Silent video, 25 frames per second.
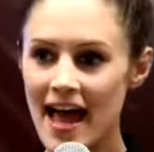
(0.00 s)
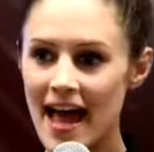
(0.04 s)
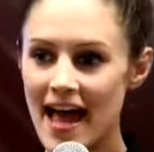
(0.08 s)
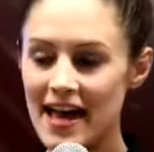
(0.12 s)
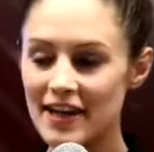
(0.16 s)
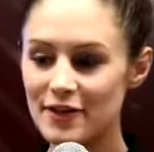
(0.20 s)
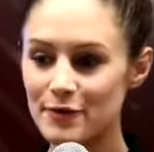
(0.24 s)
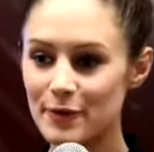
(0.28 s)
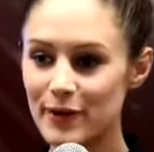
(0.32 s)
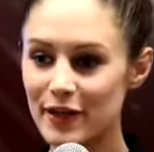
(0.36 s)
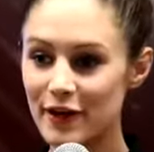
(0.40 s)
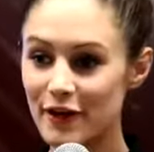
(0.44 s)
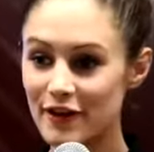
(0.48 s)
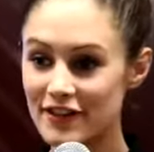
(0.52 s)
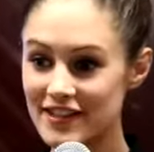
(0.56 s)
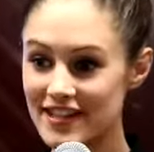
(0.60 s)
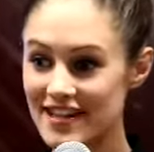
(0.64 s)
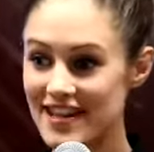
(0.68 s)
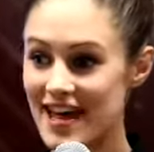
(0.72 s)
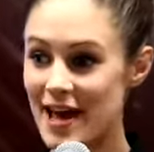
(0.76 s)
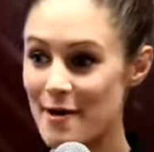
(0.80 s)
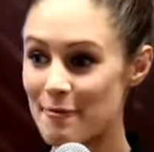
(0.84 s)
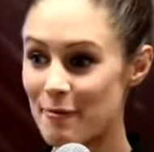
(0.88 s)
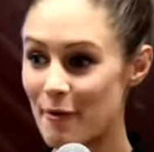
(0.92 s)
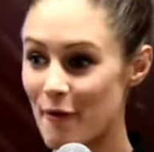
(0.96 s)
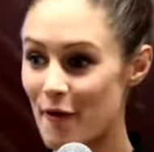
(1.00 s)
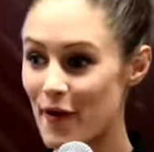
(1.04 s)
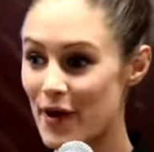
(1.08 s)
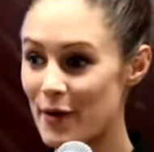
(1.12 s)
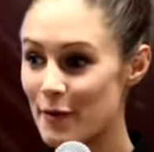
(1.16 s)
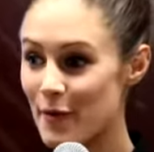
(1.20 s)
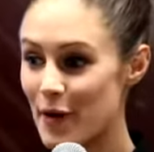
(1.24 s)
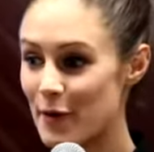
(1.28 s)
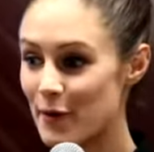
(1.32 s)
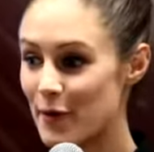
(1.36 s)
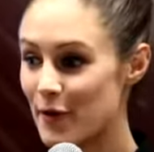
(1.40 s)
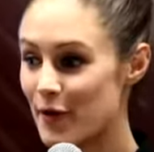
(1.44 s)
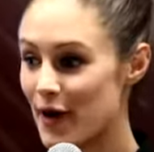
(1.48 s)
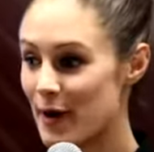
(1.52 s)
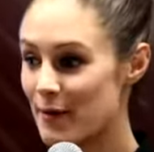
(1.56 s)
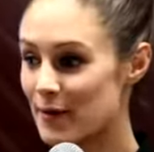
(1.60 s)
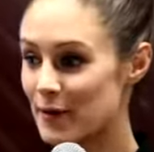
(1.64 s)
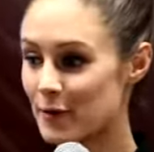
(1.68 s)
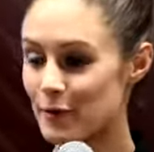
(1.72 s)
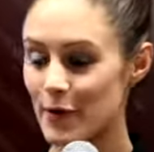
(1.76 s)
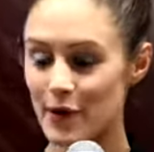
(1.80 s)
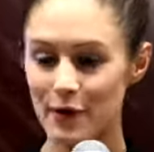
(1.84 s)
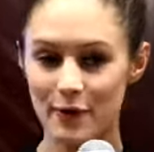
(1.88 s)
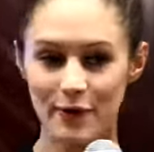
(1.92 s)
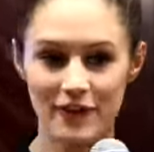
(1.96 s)
And we got to that point where we were able
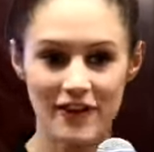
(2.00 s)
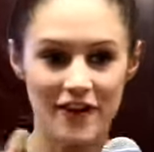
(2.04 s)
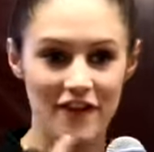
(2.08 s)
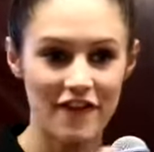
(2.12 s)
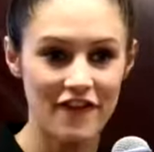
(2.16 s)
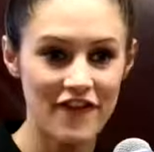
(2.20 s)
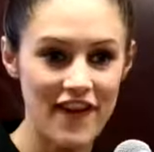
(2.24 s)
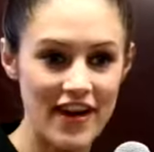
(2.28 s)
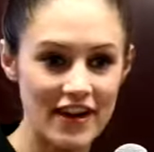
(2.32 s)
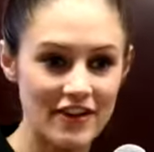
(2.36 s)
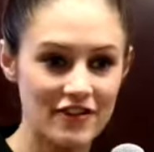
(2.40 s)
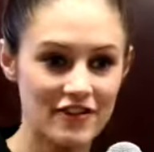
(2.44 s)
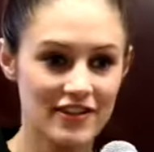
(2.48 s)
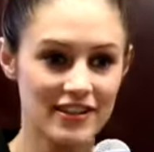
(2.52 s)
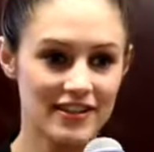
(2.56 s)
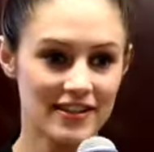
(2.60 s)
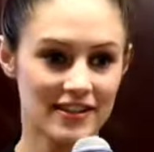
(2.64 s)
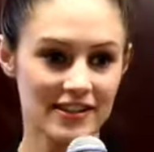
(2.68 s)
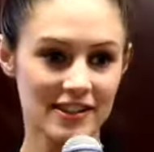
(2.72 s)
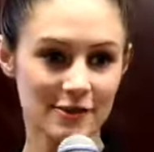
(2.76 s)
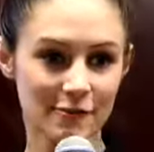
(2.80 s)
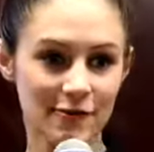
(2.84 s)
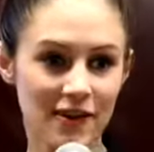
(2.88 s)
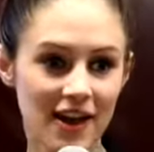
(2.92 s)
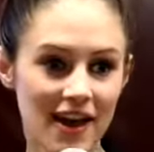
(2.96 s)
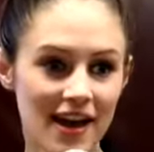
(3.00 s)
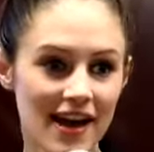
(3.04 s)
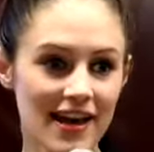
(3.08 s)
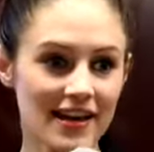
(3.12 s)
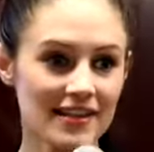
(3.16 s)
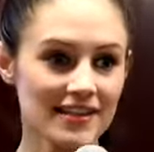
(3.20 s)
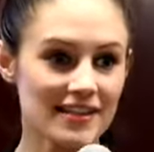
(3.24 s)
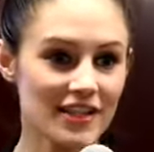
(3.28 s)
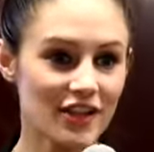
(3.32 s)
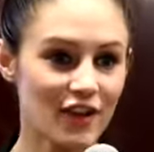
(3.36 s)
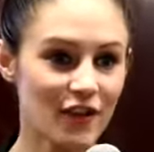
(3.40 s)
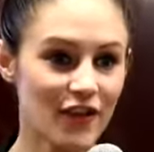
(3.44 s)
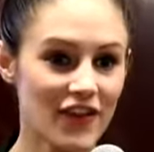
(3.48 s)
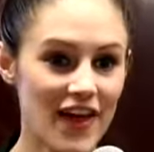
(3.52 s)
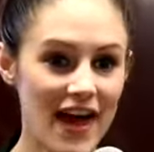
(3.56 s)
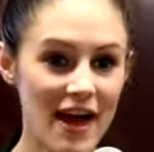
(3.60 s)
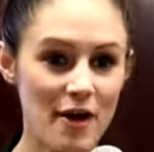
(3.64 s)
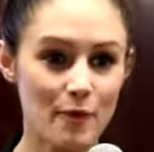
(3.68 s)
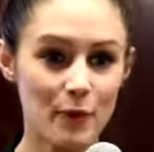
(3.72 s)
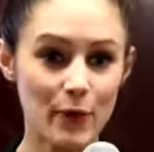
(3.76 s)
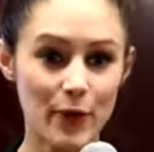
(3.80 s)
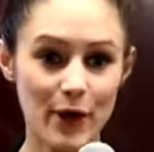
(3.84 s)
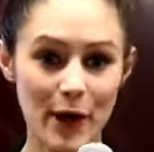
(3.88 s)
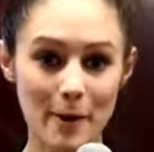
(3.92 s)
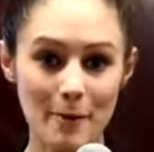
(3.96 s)
to work with our factory and suppliers and all
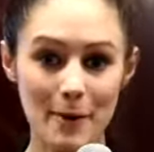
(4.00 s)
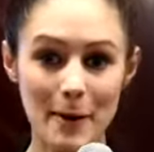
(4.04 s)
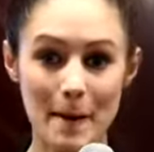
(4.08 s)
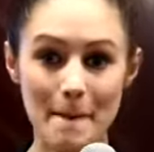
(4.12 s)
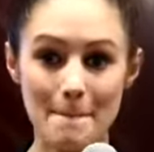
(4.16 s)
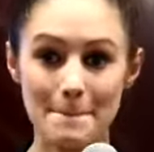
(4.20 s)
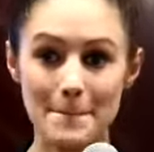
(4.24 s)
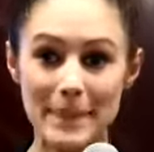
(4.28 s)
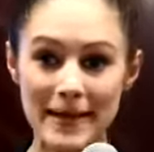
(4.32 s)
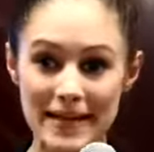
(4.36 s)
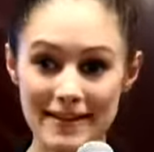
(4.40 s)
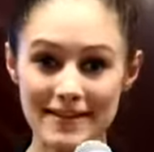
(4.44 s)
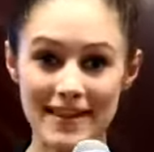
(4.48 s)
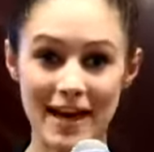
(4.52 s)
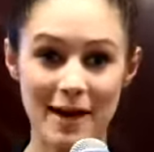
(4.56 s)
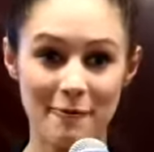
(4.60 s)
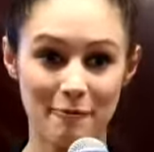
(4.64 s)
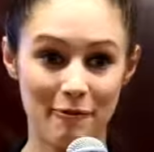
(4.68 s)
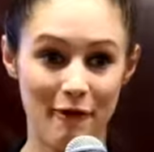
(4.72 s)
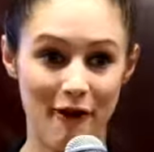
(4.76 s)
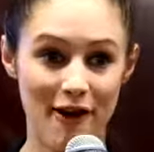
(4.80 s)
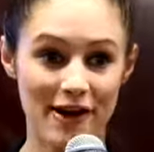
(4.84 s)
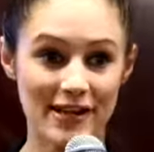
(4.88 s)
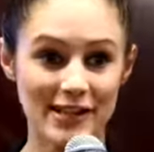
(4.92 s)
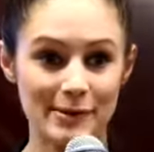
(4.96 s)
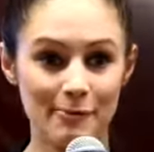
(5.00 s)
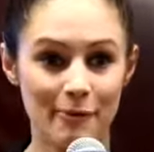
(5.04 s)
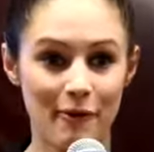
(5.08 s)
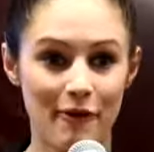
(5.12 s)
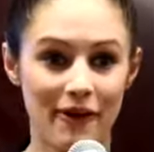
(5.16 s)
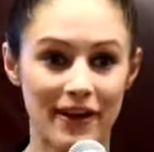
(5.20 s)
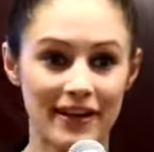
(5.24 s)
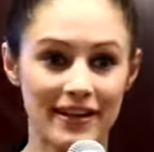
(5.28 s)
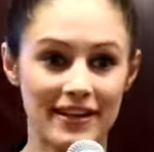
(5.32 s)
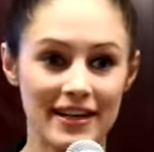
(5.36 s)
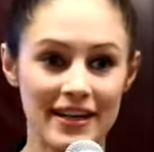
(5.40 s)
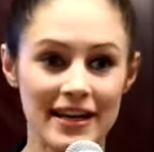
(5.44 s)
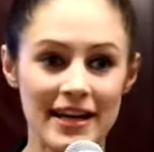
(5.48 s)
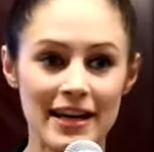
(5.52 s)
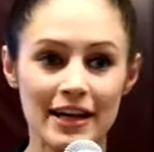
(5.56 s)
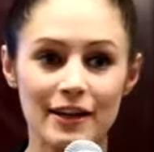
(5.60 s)
that, and we were able to beat that price point.